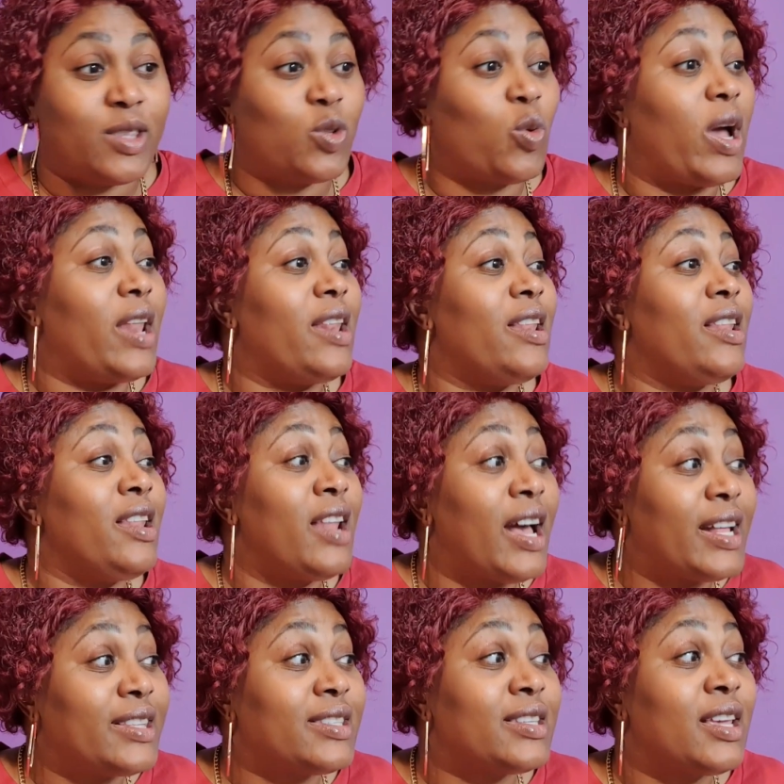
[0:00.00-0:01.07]
to a
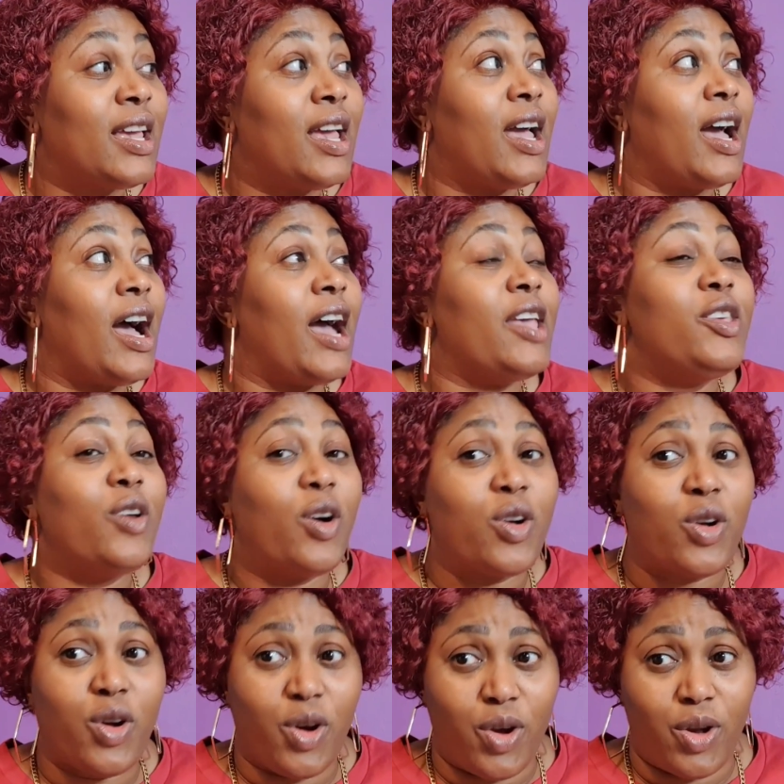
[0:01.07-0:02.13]
lot a
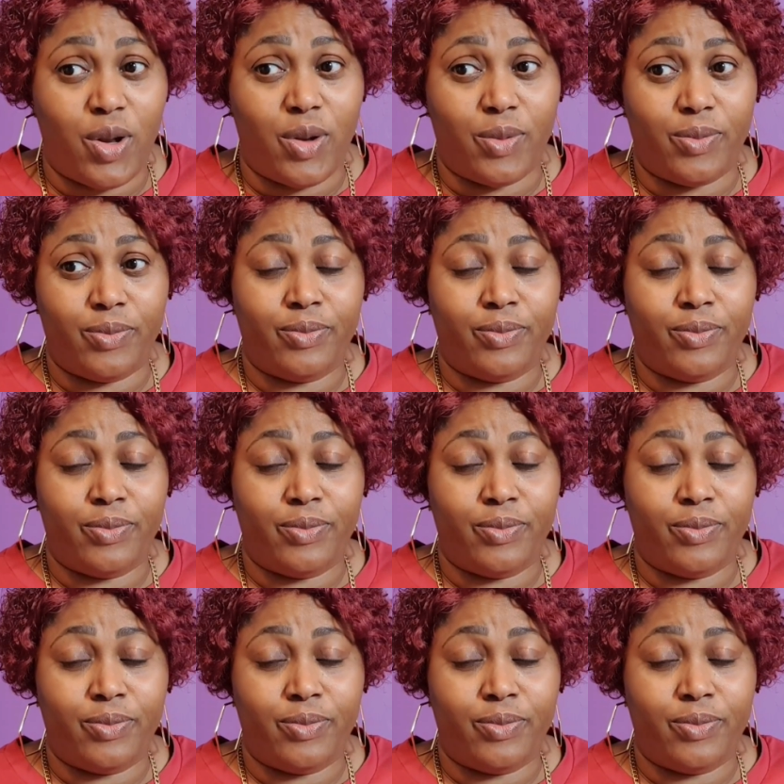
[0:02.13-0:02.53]
young girl,